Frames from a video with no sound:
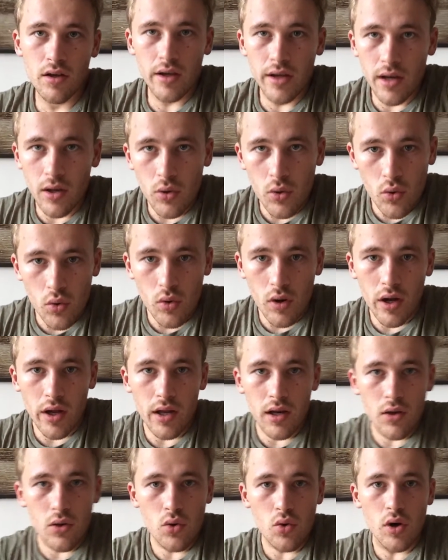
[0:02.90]
Hello,
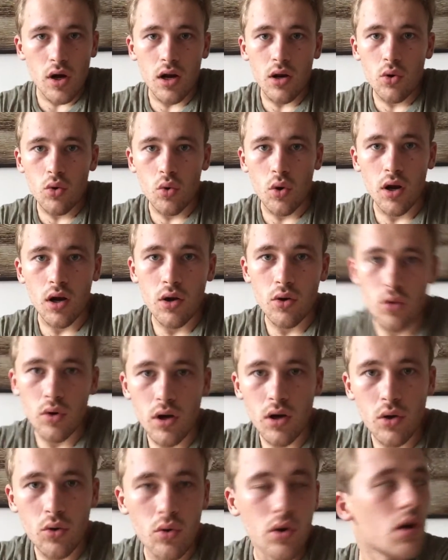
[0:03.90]
hello, hello, hello,
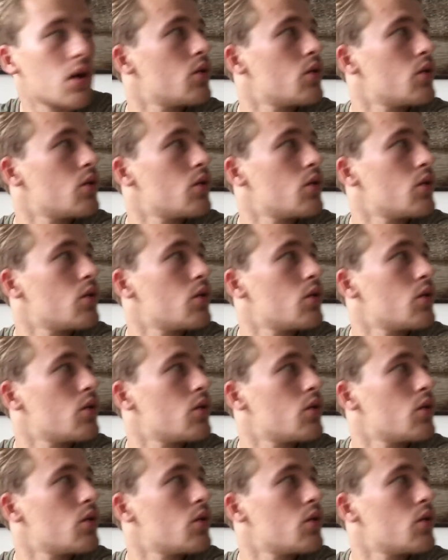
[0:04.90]
hello,